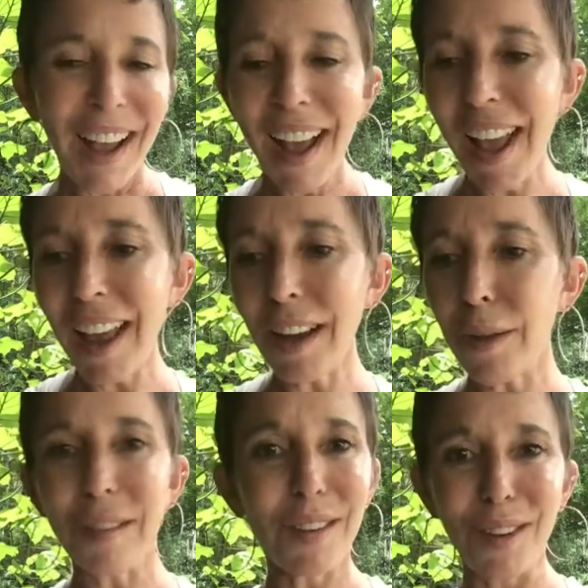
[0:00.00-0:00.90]
And I
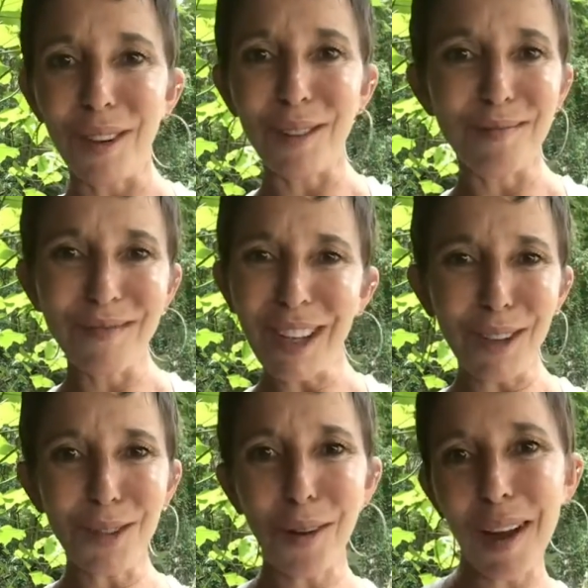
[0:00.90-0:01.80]
was still,
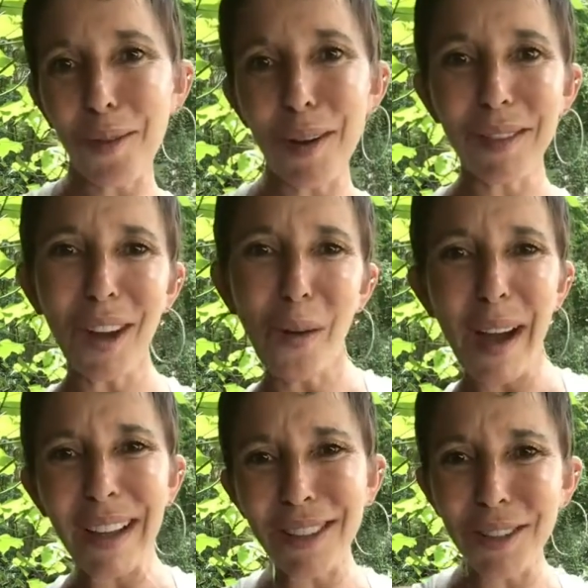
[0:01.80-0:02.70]
toying with,
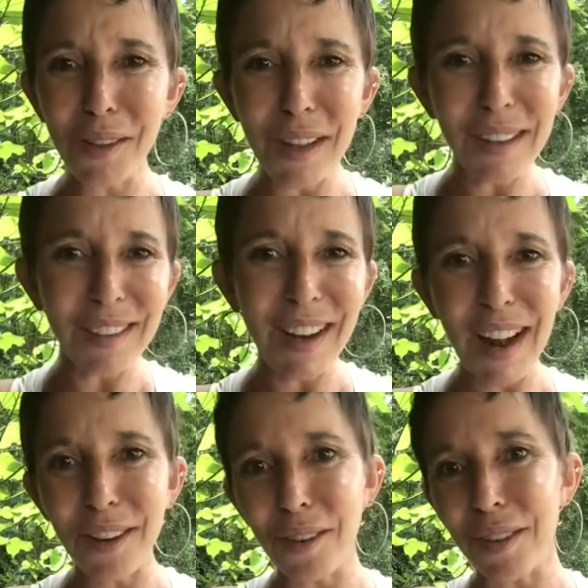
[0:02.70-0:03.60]
I can do this and
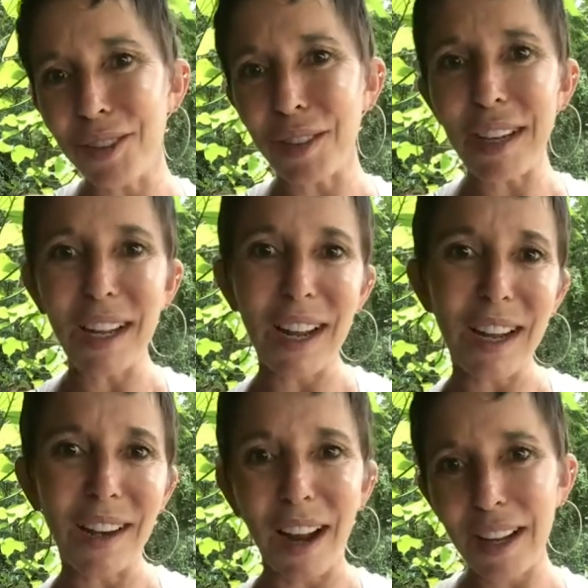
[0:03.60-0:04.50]
handle the drinking and not